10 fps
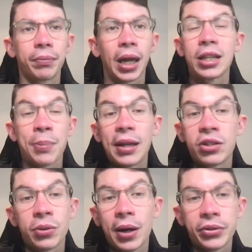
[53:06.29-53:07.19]
It
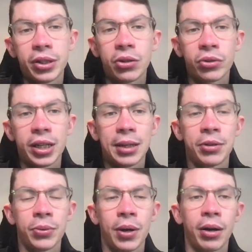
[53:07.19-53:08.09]
depends who else is in your team
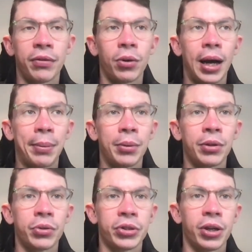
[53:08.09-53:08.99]
as well. If you're happy
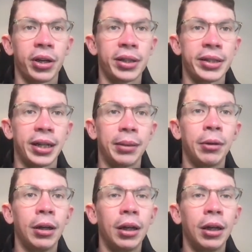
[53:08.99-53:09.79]
with your starting team,